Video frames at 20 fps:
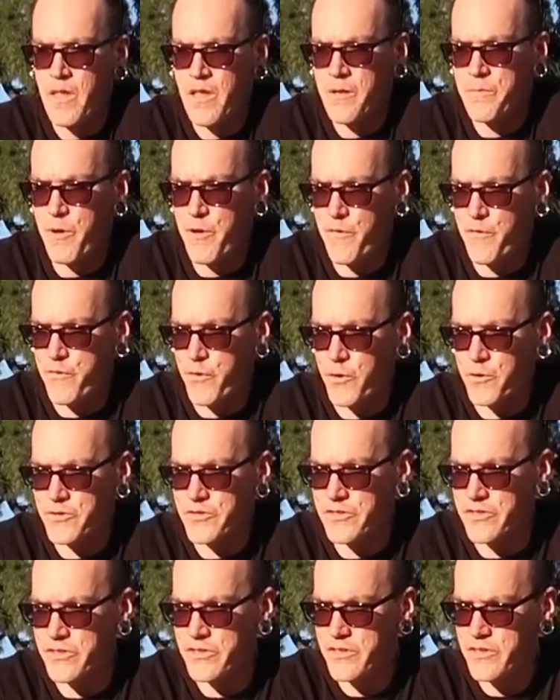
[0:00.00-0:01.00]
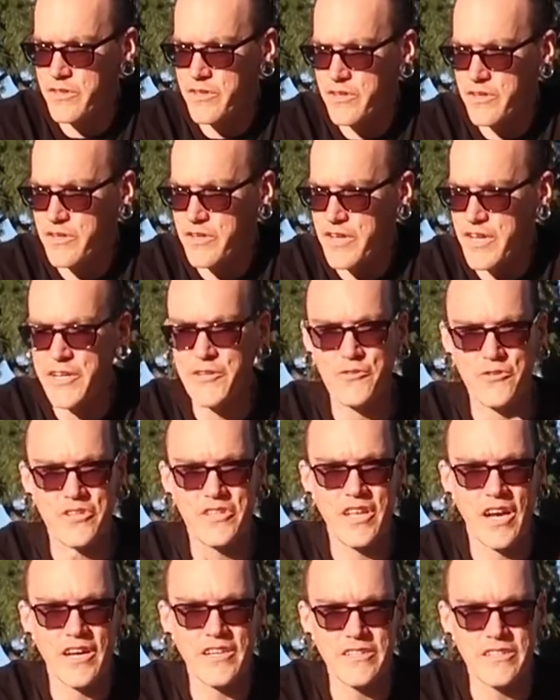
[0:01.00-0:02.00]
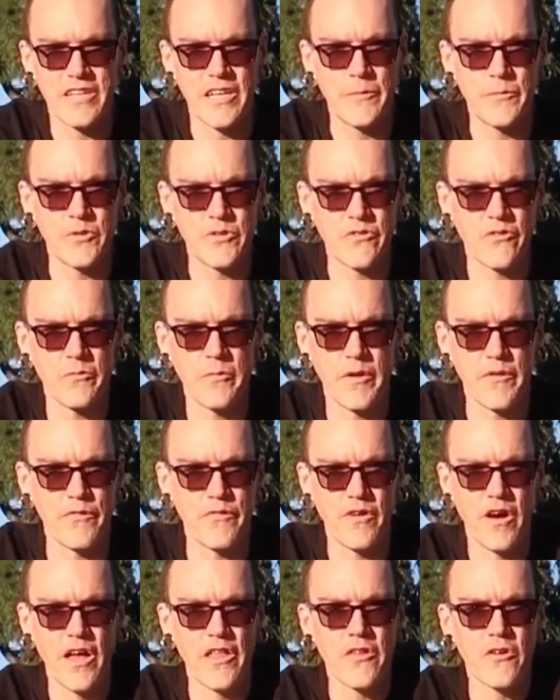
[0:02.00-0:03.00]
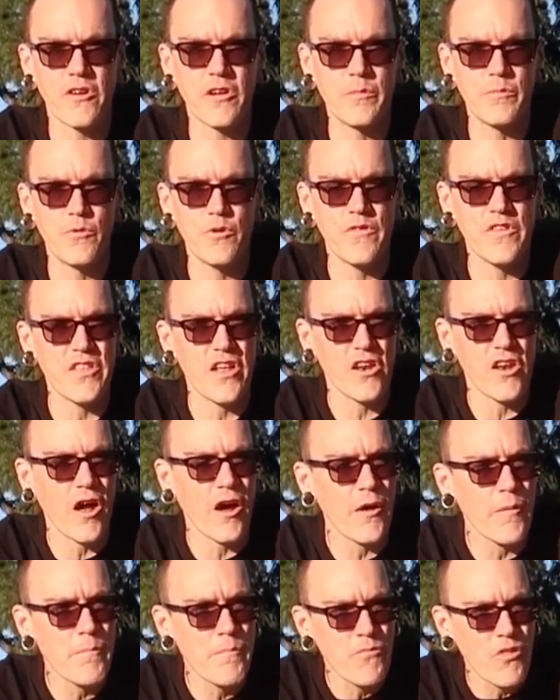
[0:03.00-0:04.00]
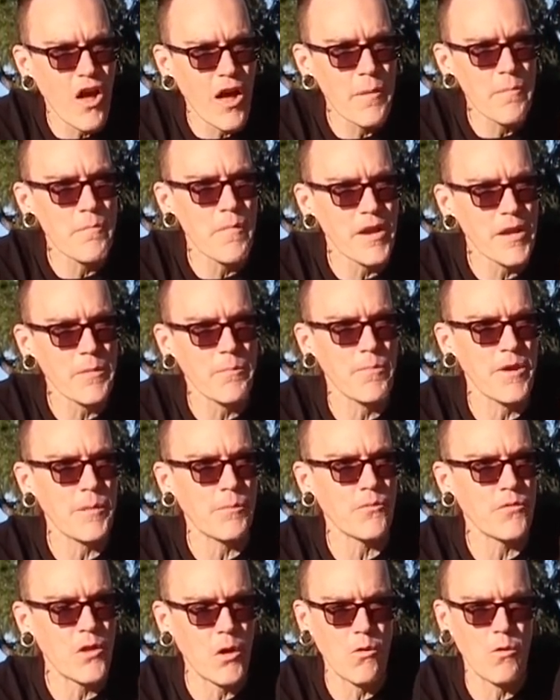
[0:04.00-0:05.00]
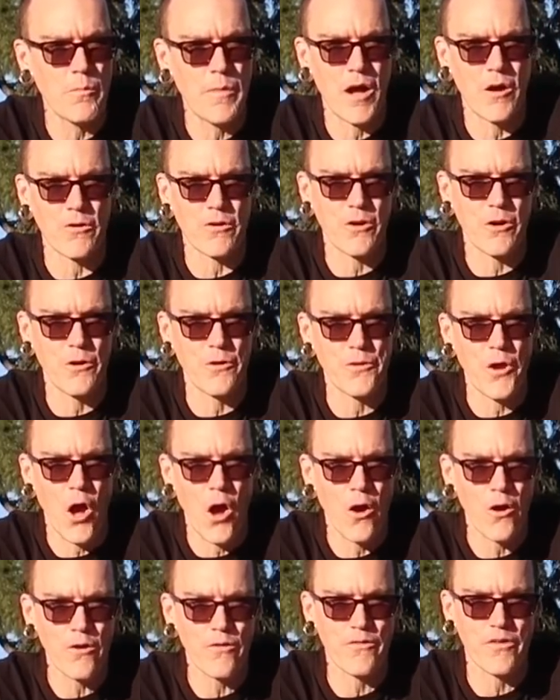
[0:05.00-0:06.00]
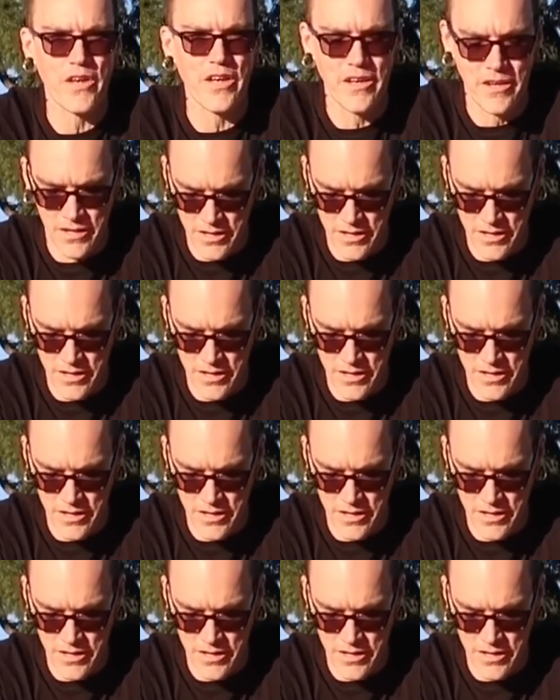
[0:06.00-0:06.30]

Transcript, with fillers: my first introduction to him was from my father in a movie that not many people know about called Harvey.